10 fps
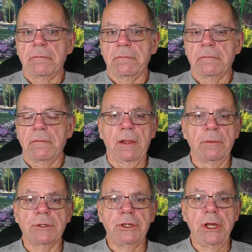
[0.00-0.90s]
well, it
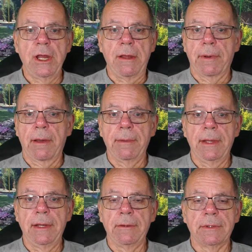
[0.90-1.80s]
was cheap. I
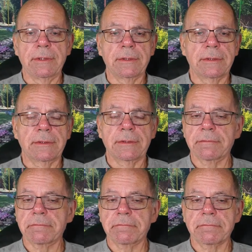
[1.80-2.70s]
mean, it was
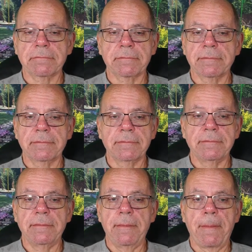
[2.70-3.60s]

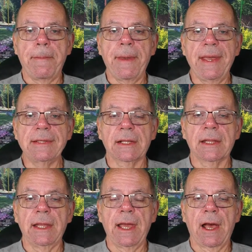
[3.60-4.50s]

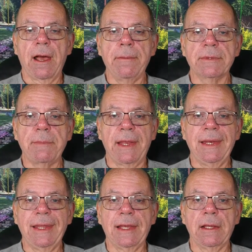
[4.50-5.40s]
basically I'm
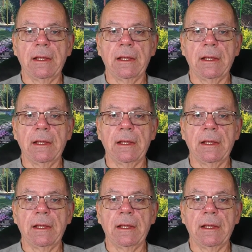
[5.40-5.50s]
spending